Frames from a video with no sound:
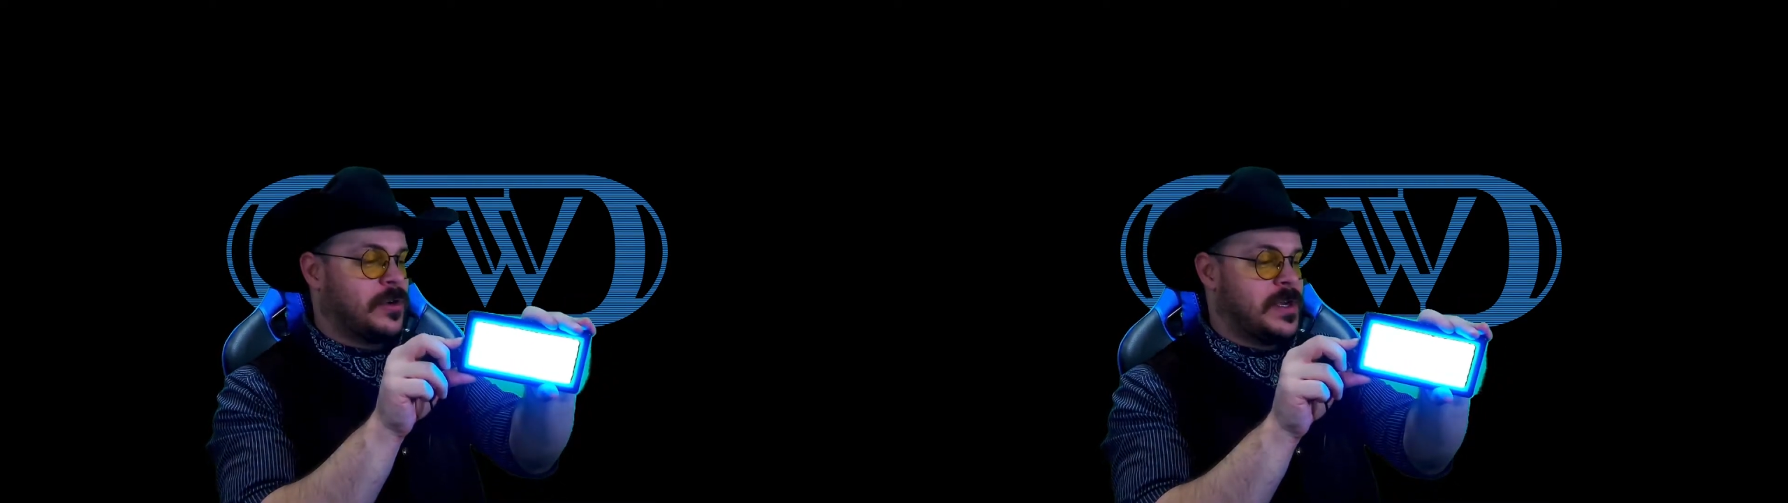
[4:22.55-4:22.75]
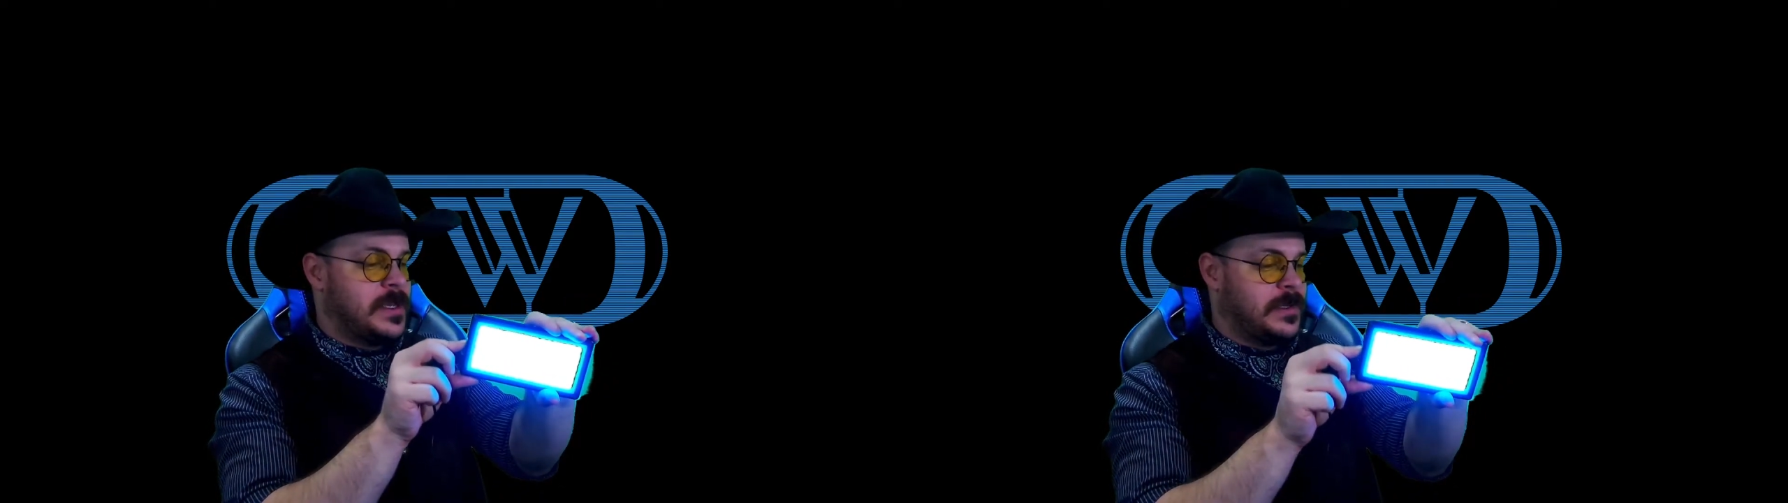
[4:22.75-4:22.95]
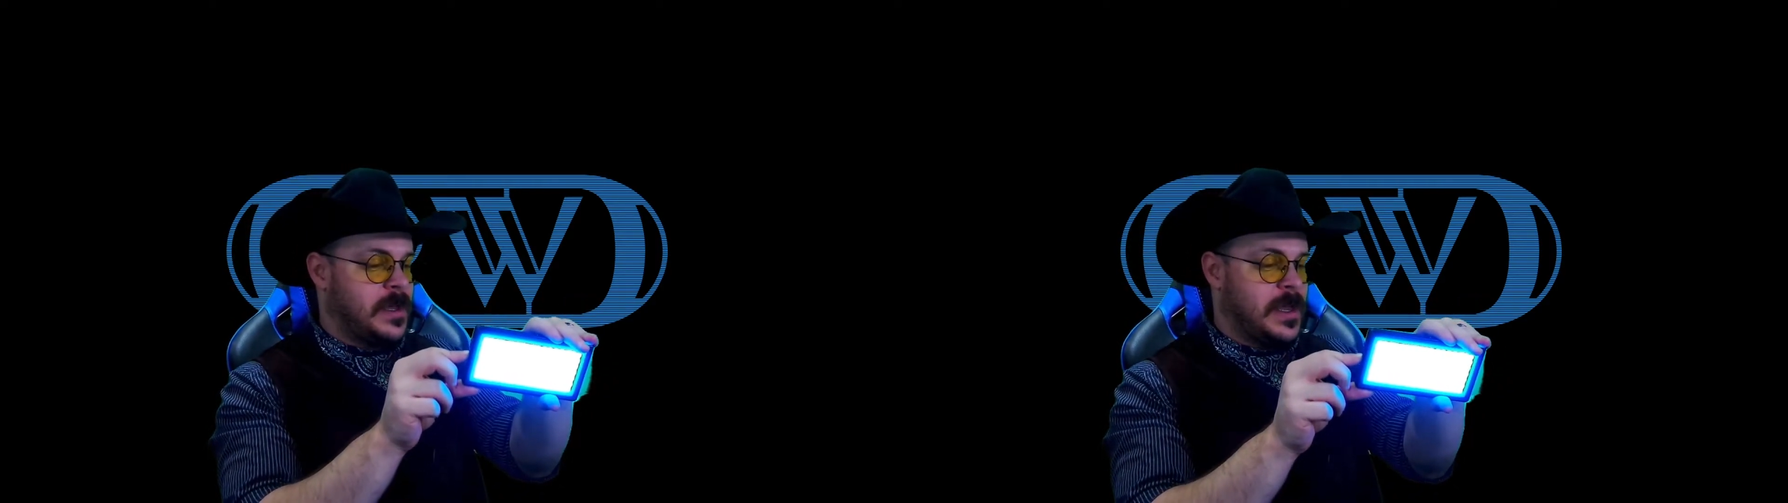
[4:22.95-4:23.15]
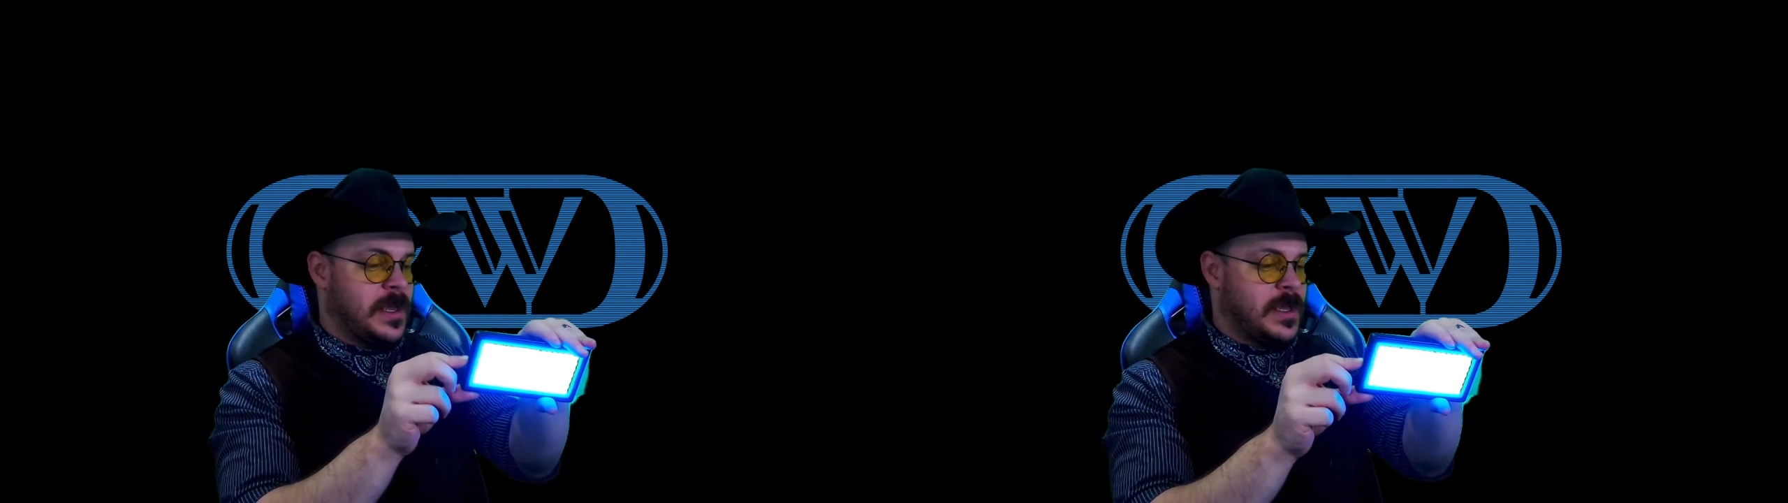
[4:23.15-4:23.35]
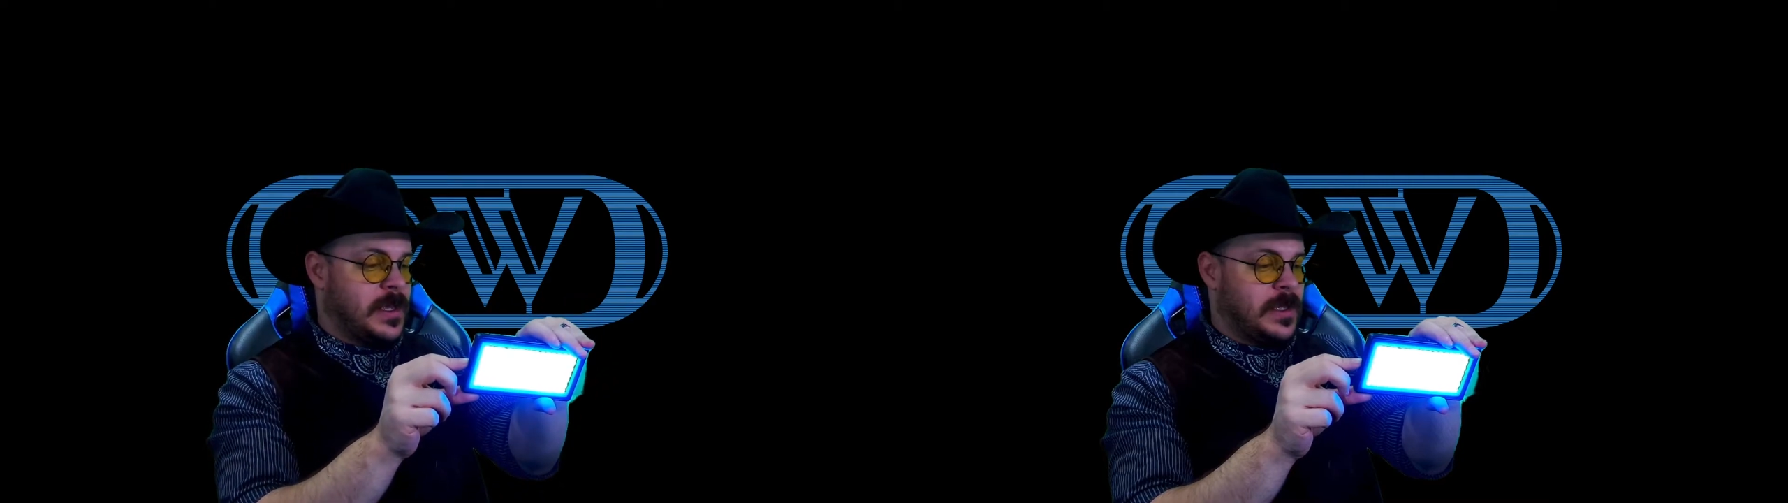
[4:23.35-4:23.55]
is,
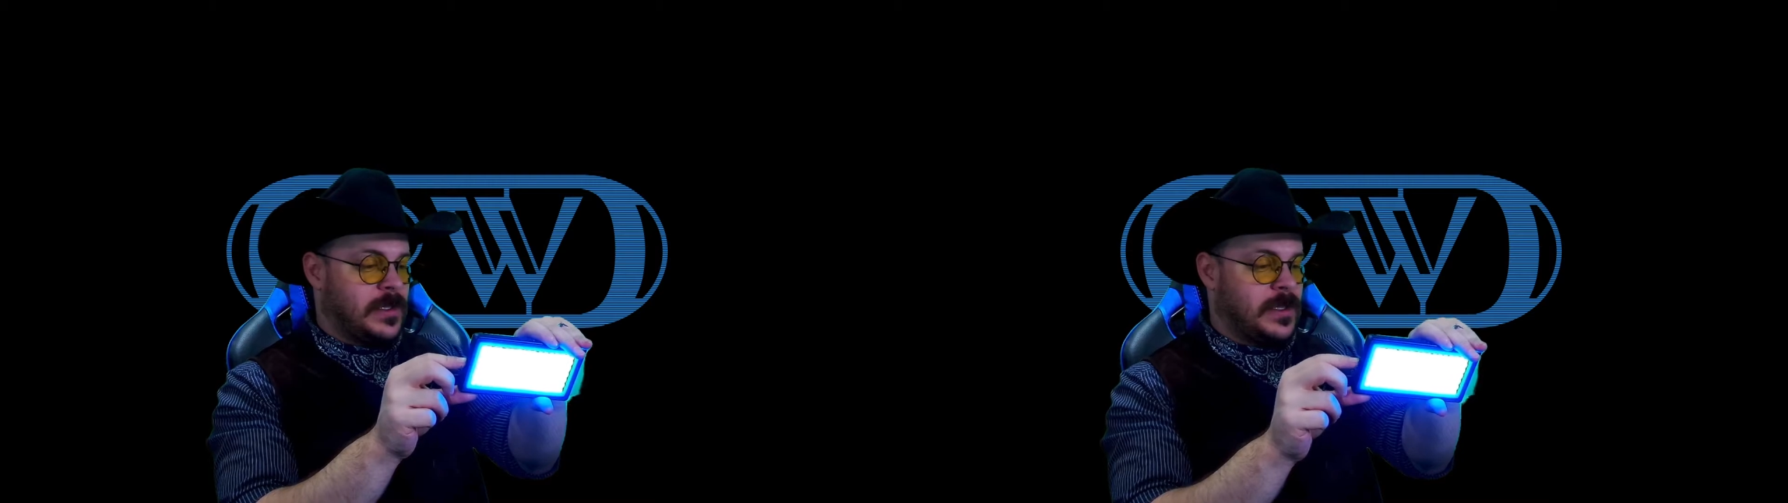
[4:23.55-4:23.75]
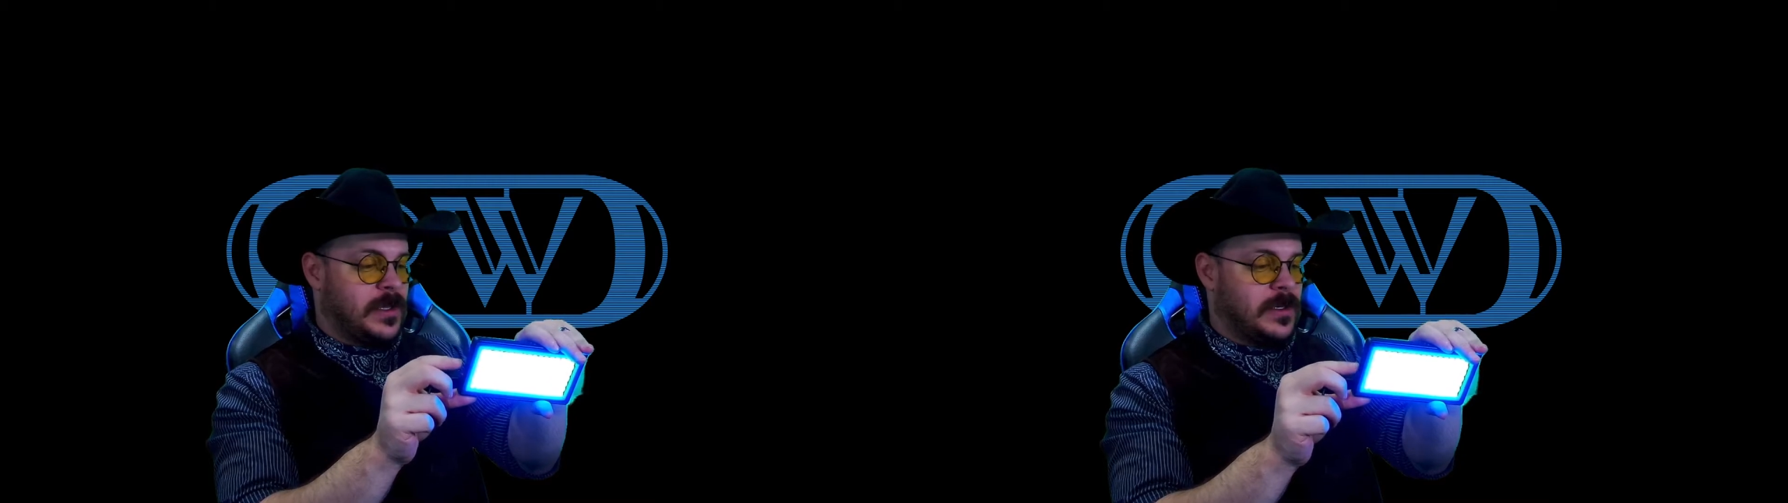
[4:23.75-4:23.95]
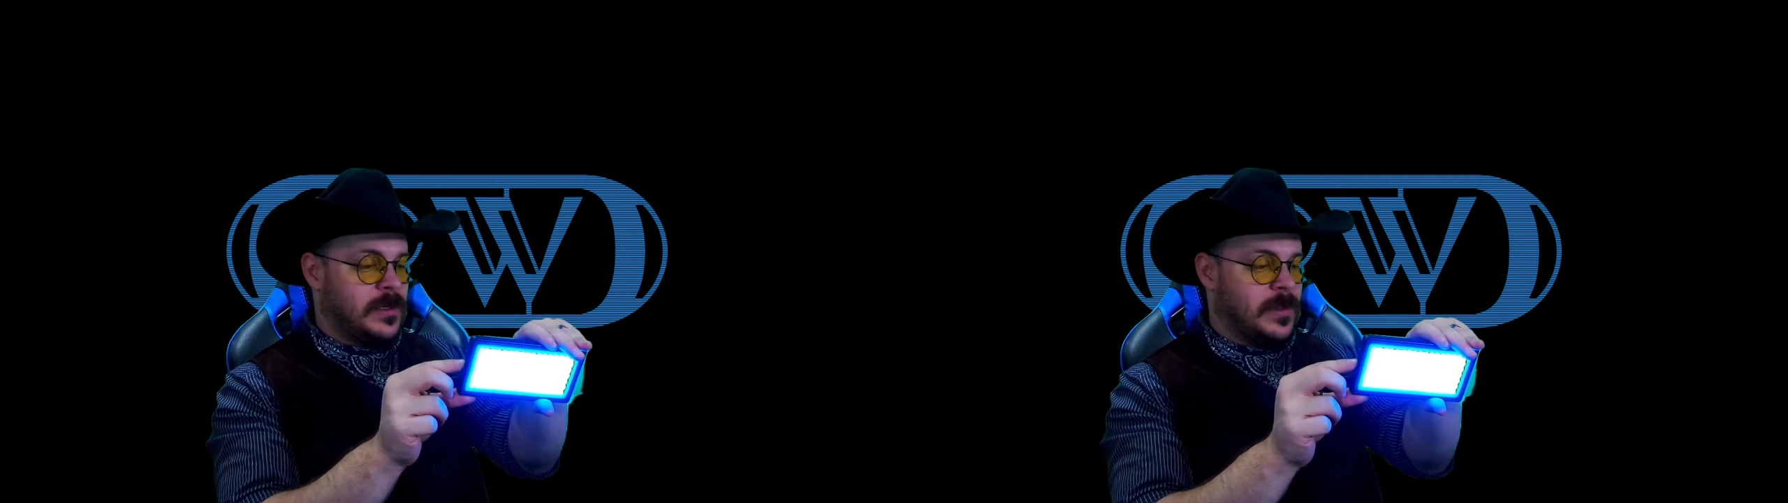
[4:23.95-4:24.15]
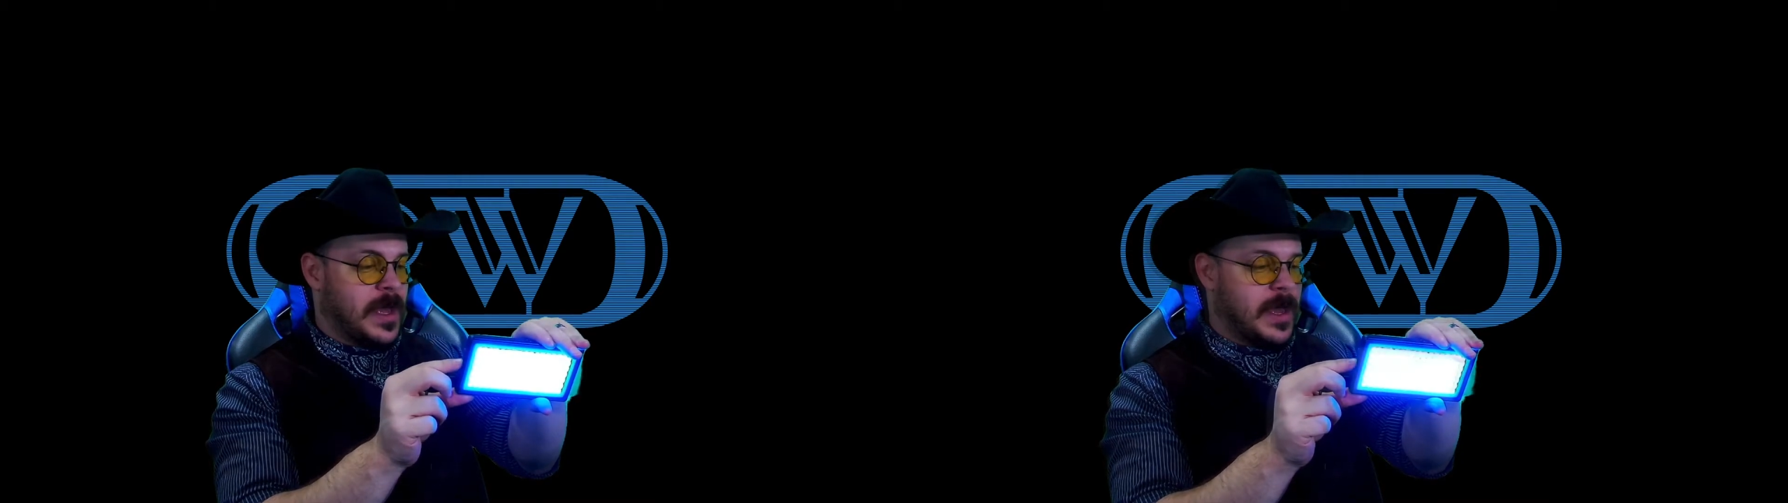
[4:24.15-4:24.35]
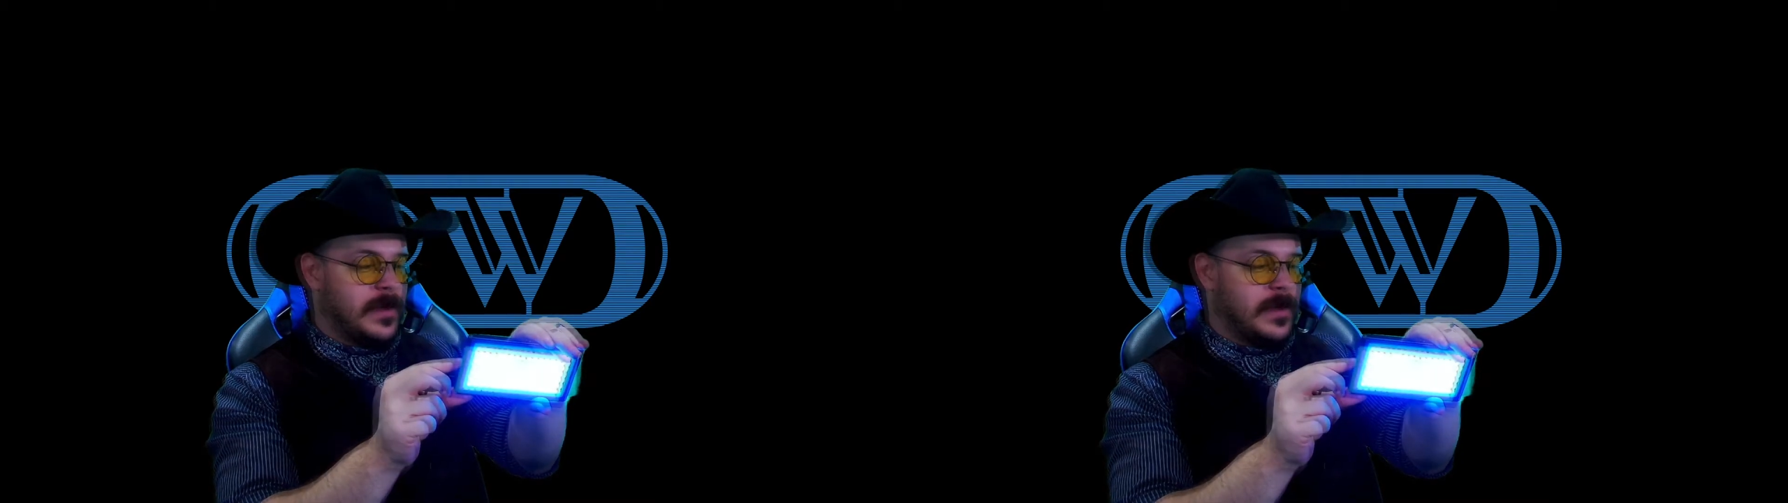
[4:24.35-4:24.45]
do that.